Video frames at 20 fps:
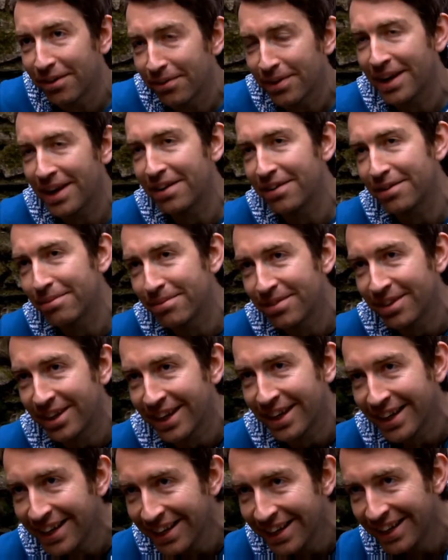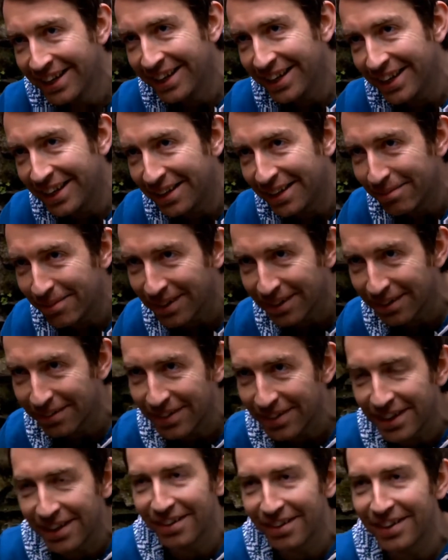a random day in the middle
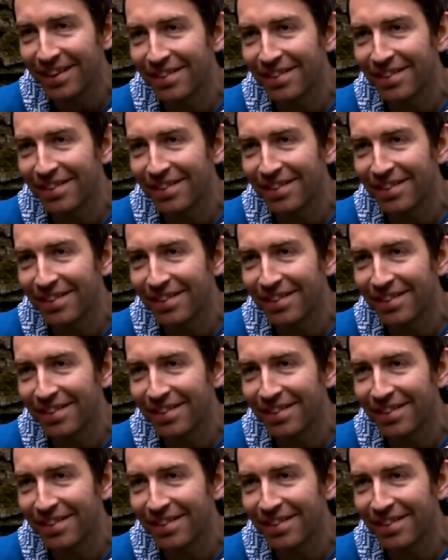of the year.